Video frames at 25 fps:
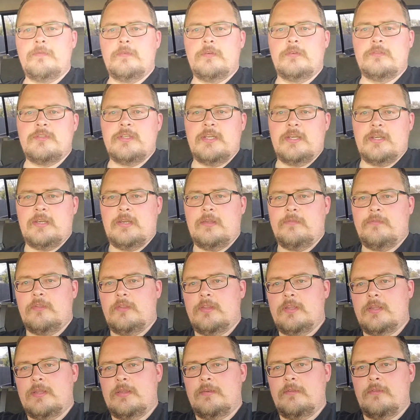go check out the
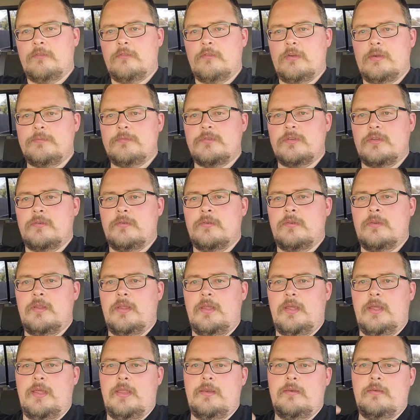link in the description,
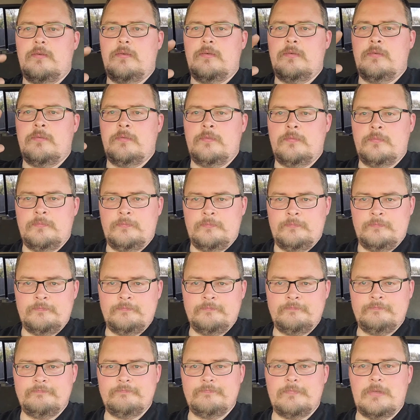and
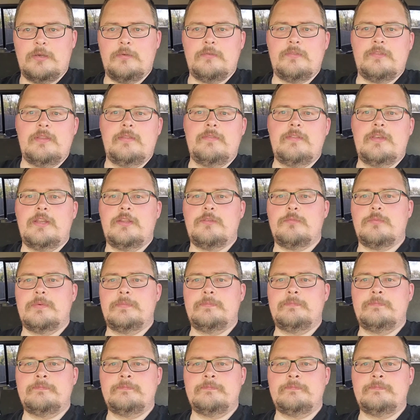I'll see you in the next one.